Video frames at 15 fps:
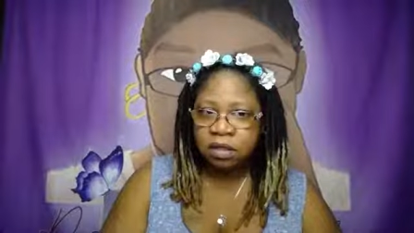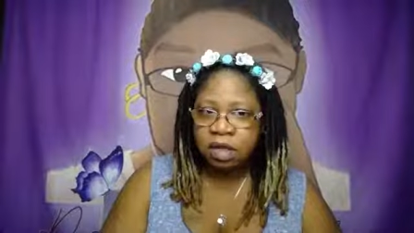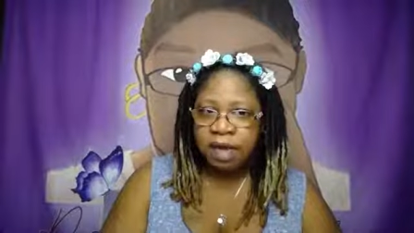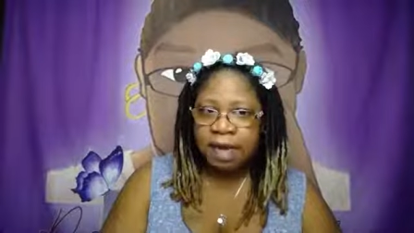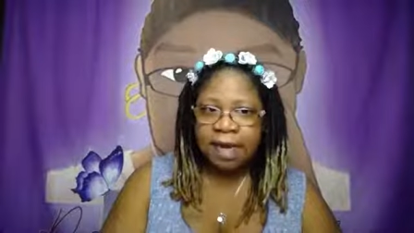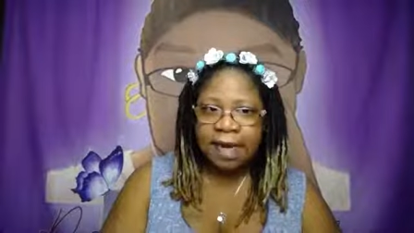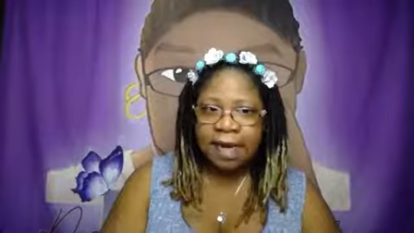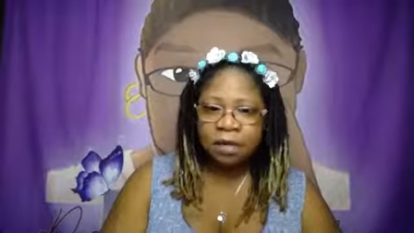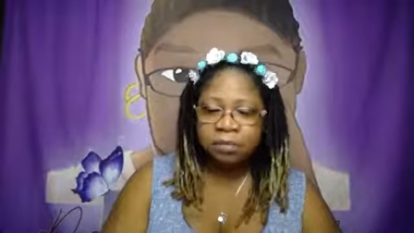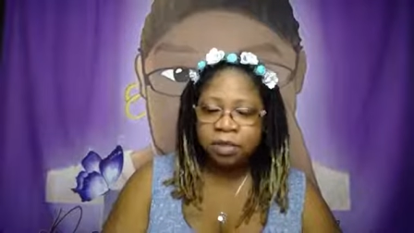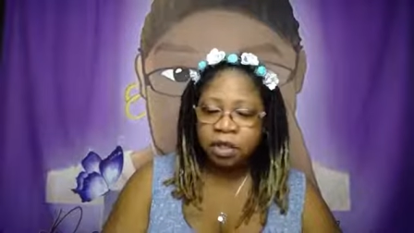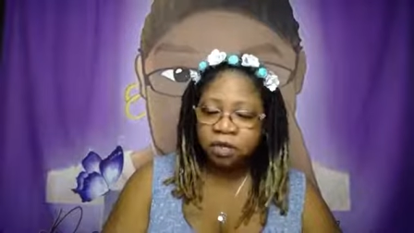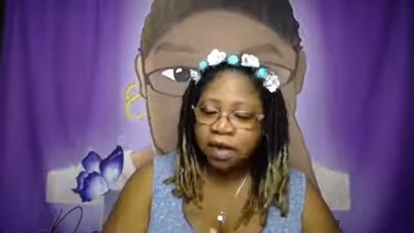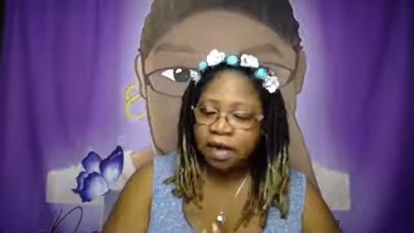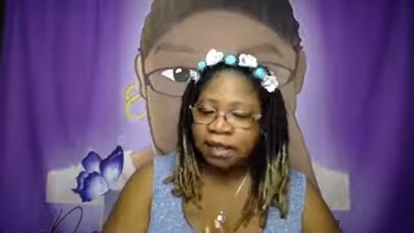And I don't
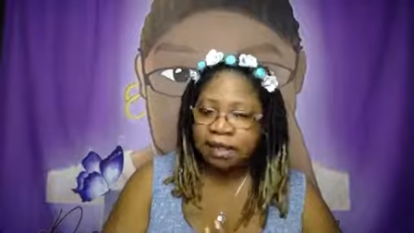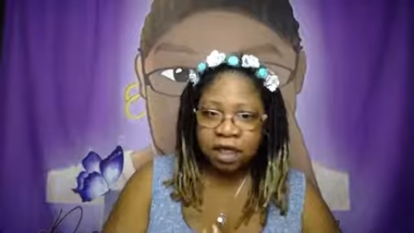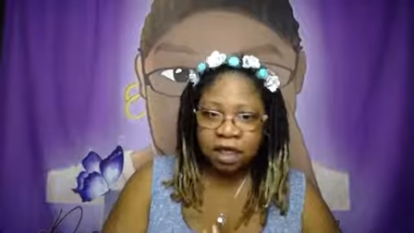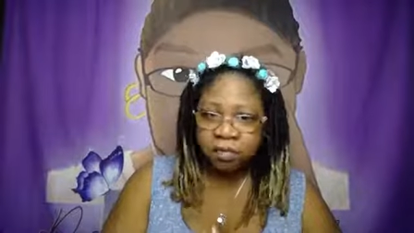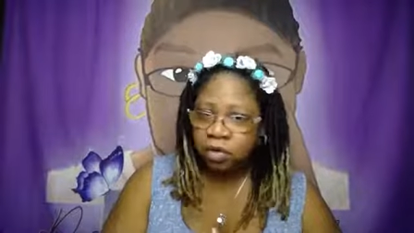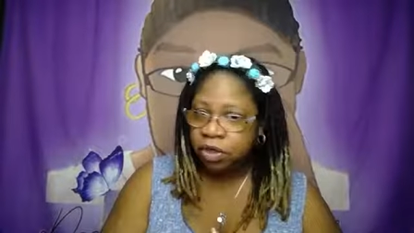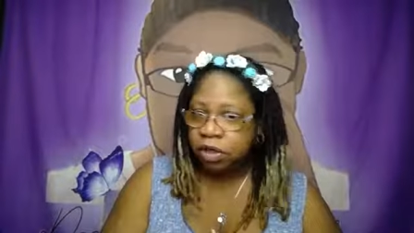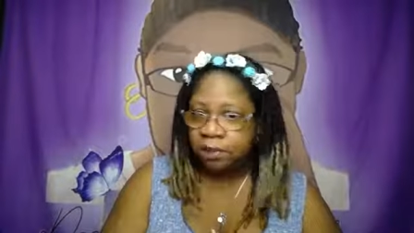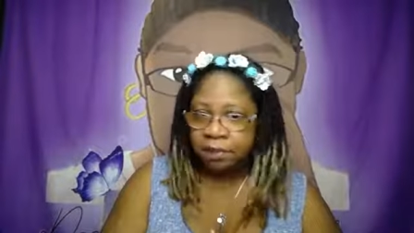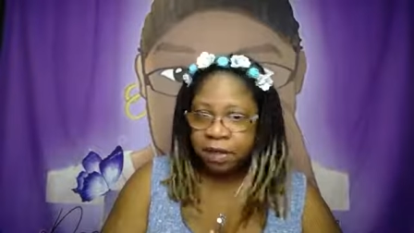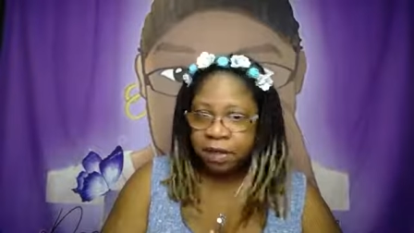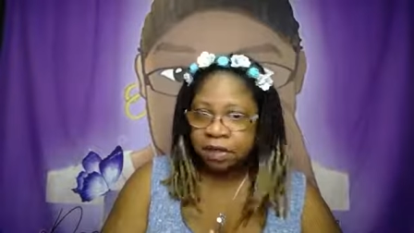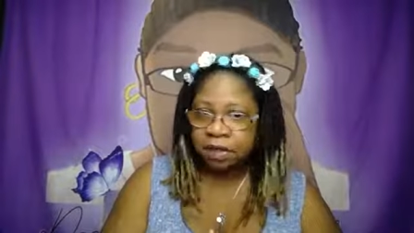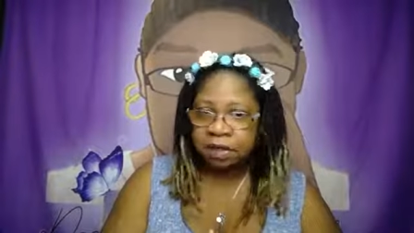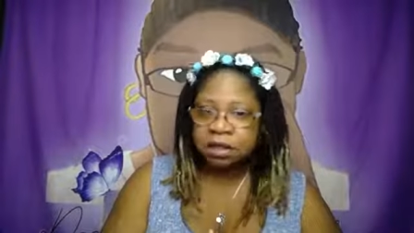mean you got to tell them all your
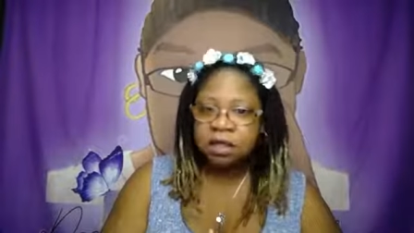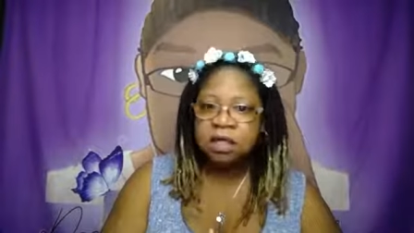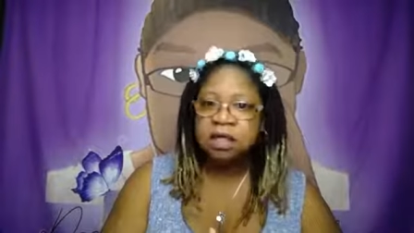business.